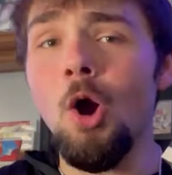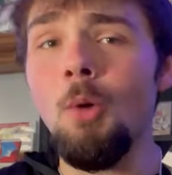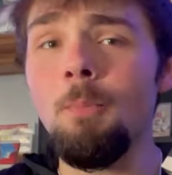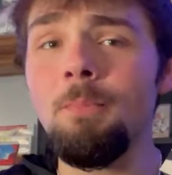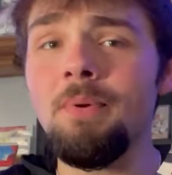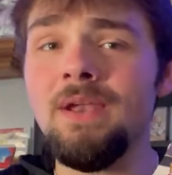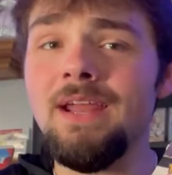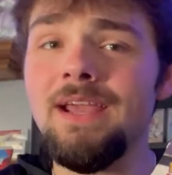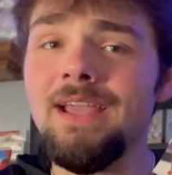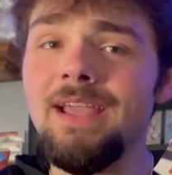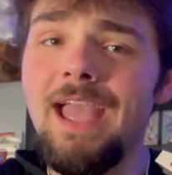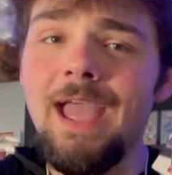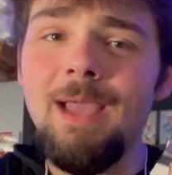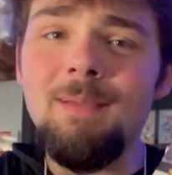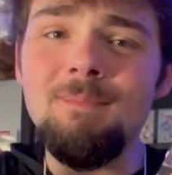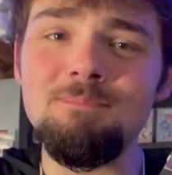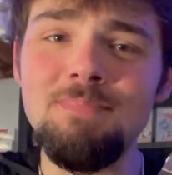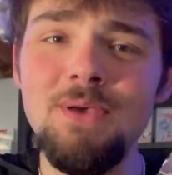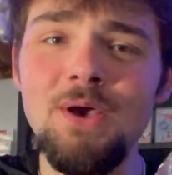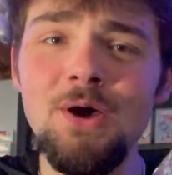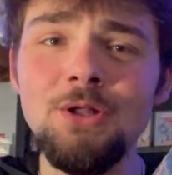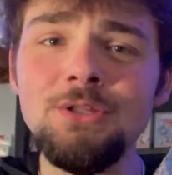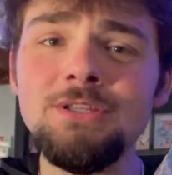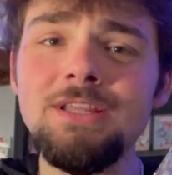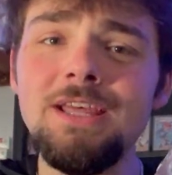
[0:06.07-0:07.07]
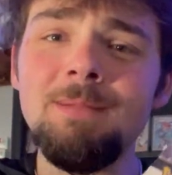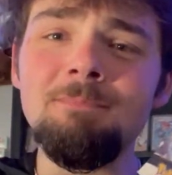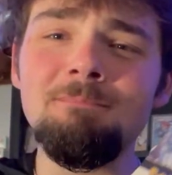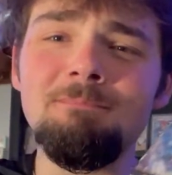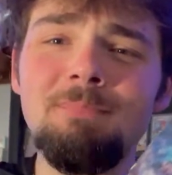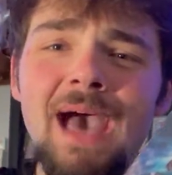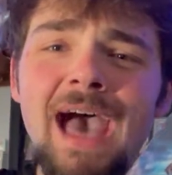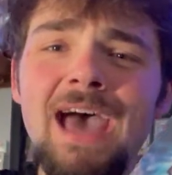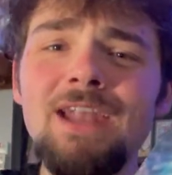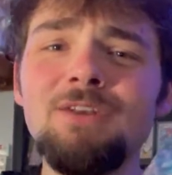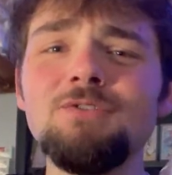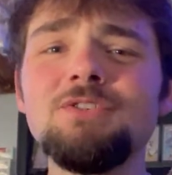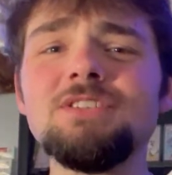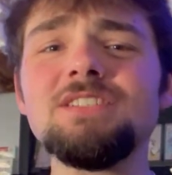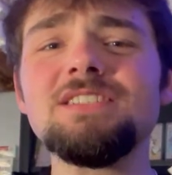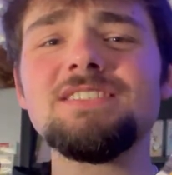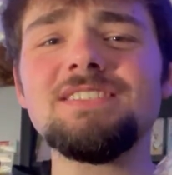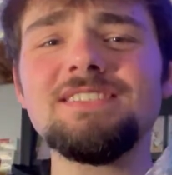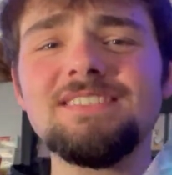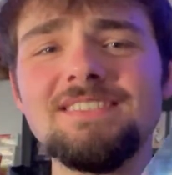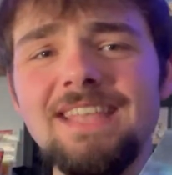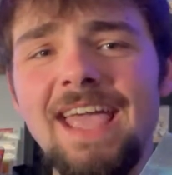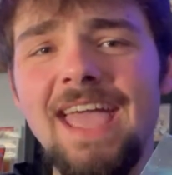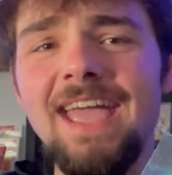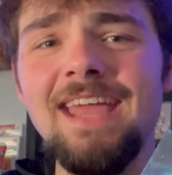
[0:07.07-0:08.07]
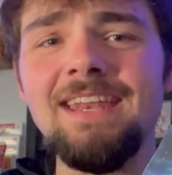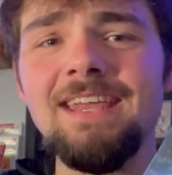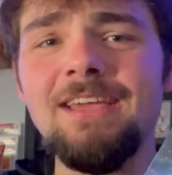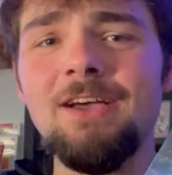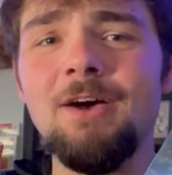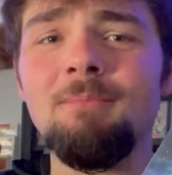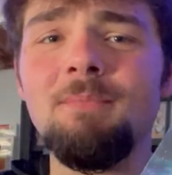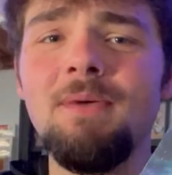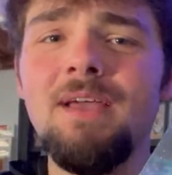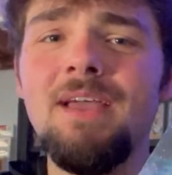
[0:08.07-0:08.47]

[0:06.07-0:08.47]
opening a Build and Battle Stadium,